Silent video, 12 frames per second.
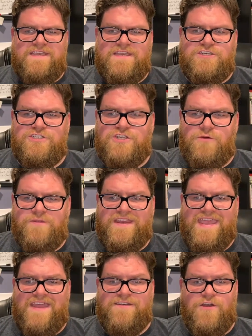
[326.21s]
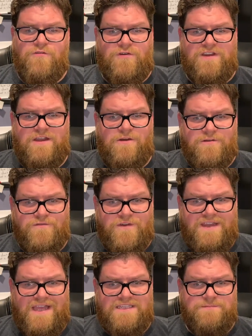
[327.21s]
had shown that he had no regard for
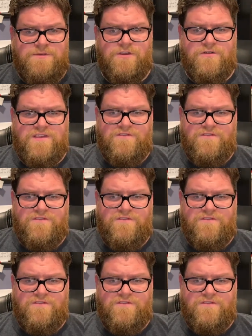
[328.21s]
God's purity